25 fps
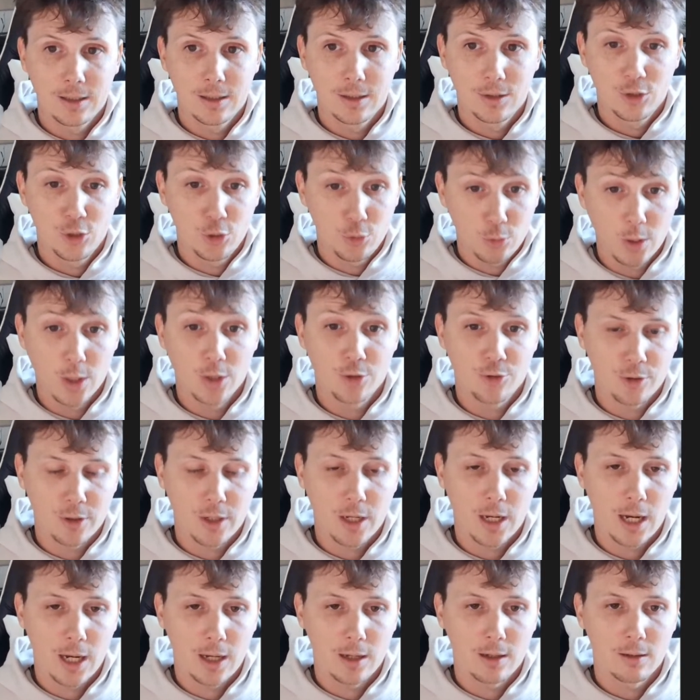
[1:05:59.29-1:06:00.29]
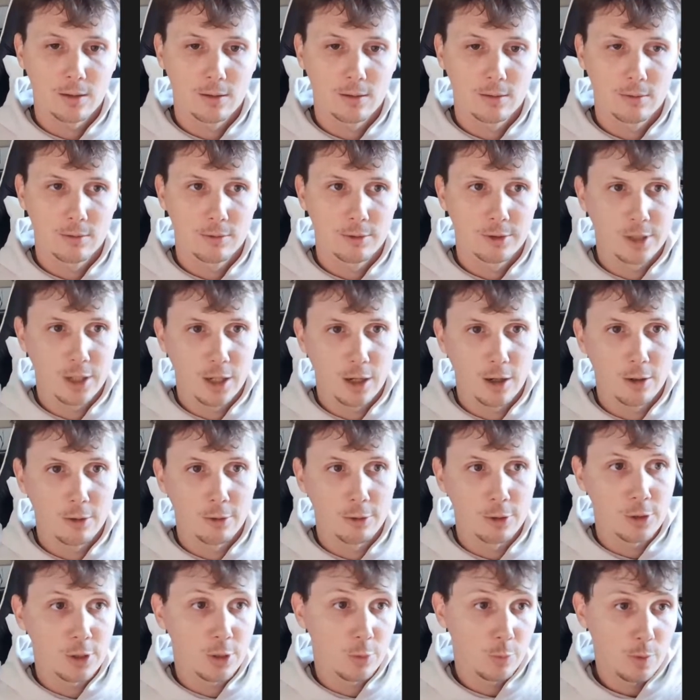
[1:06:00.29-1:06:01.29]
200K. So
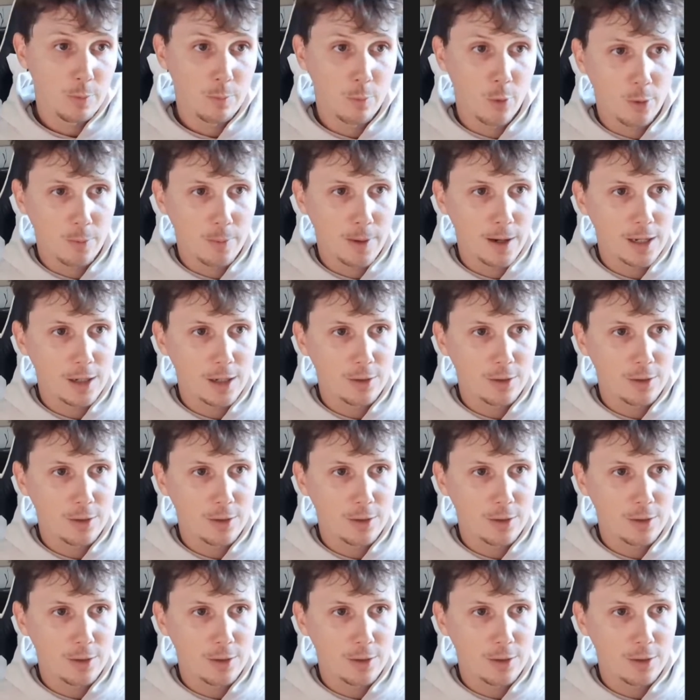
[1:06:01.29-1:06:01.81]
you can win more money